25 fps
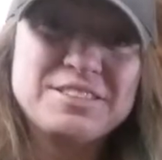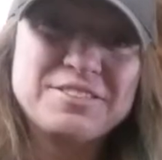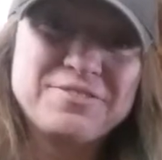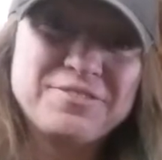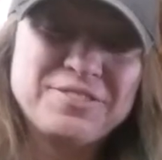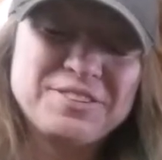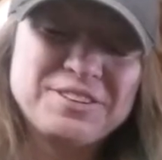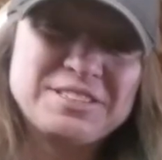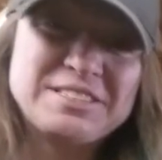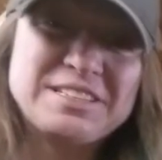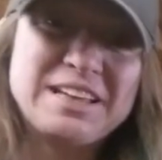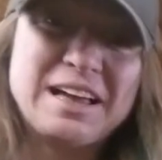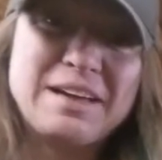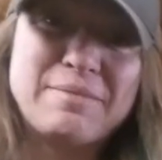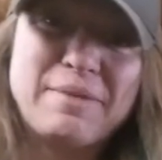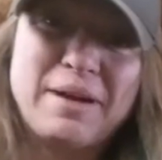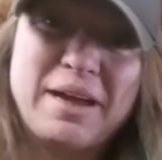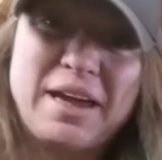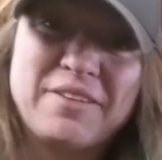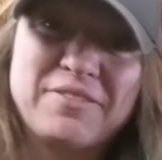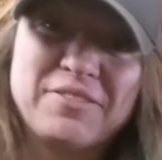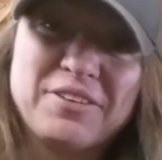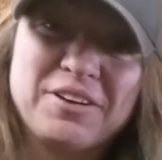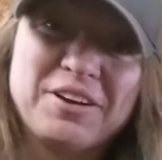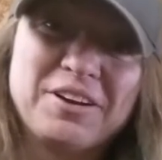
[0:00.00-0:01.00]
the first time I
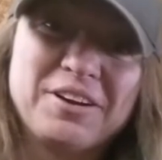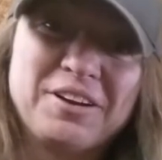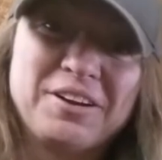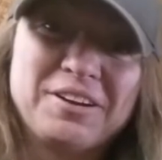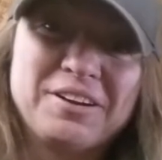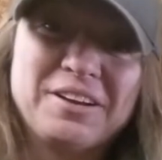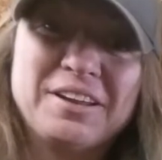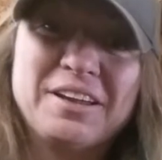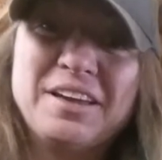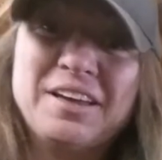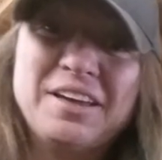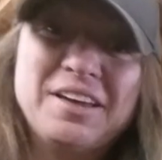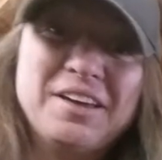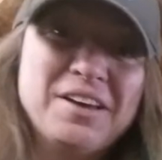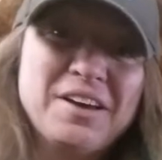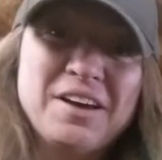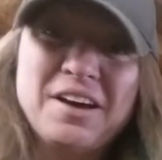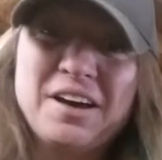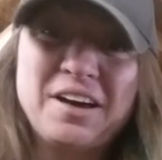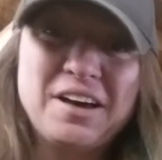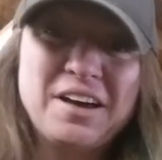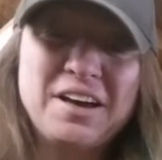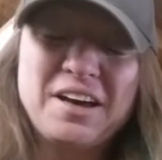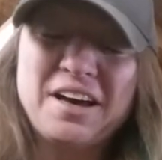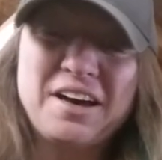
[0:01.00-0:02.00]
ever heard
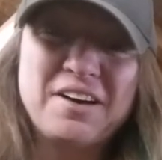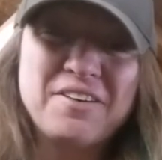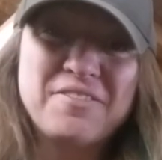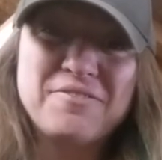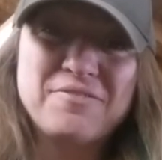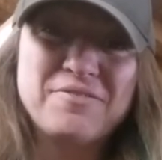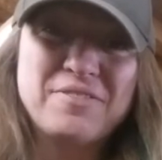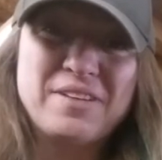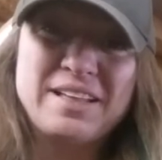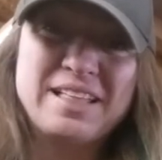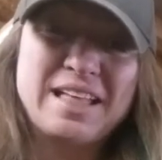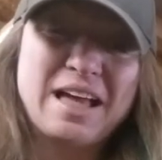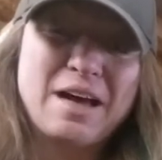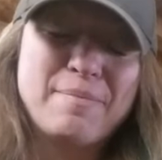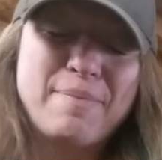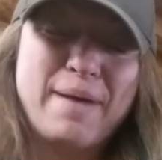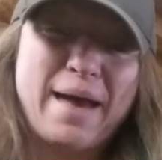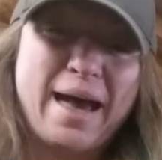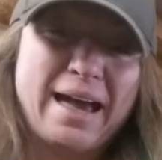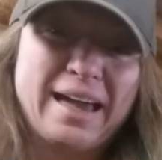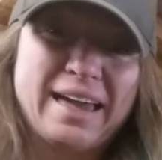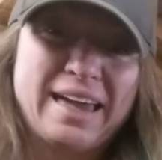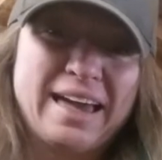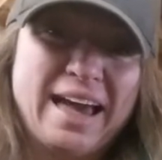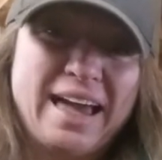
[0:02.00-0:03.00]
of an
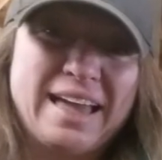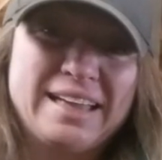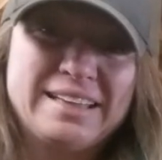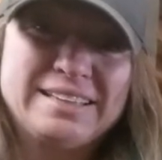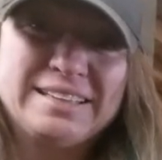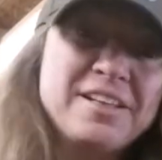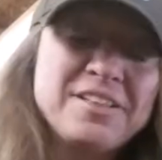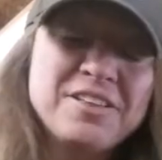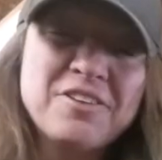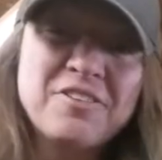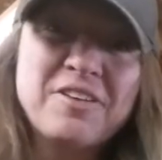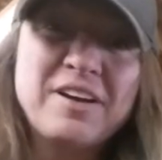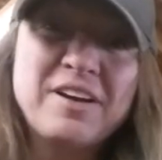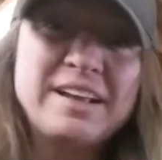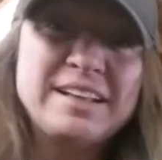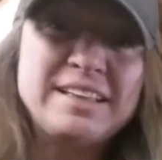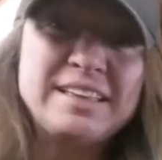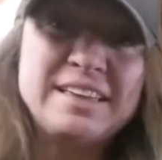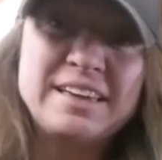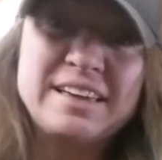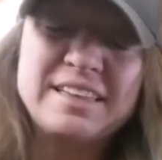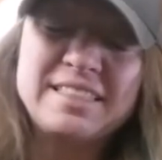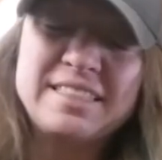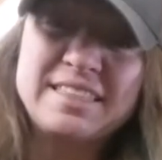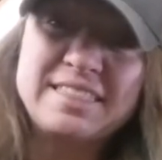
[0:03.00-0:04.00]
alpaca. I had no
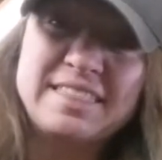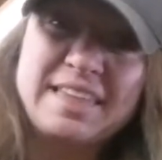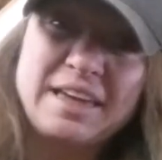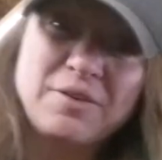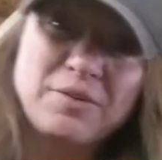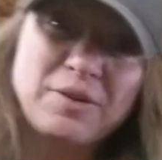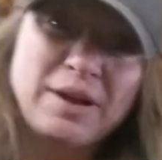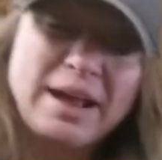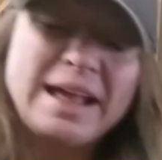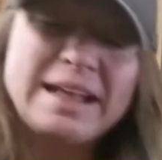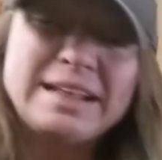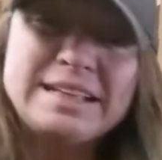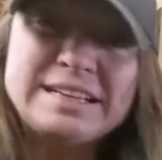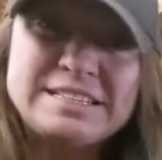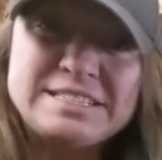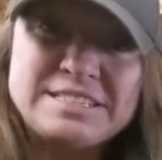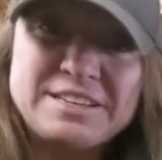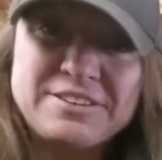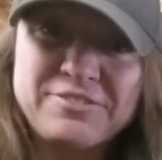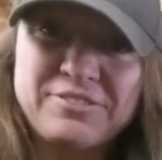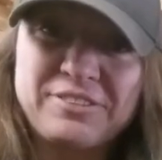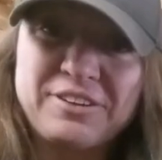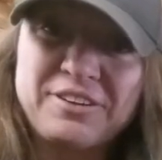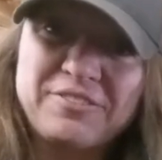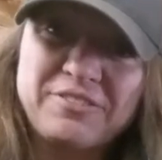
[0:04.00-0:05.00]
idea that they were any
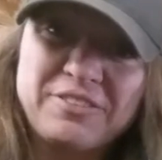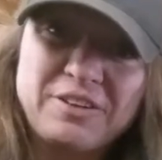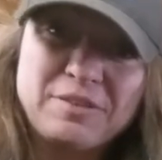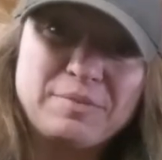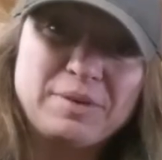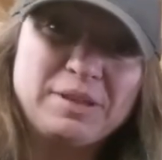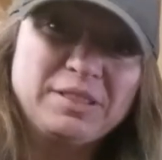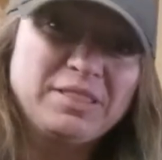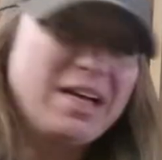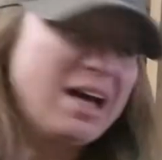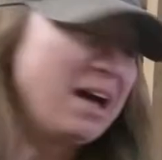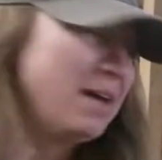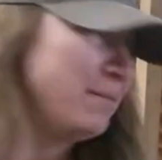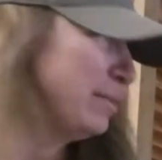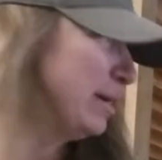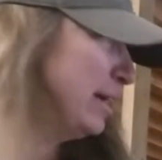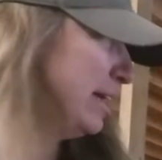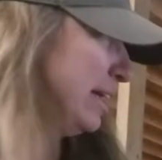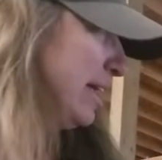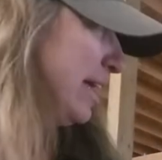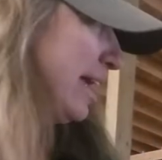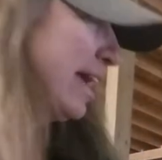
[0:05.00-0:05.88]
different from a llama.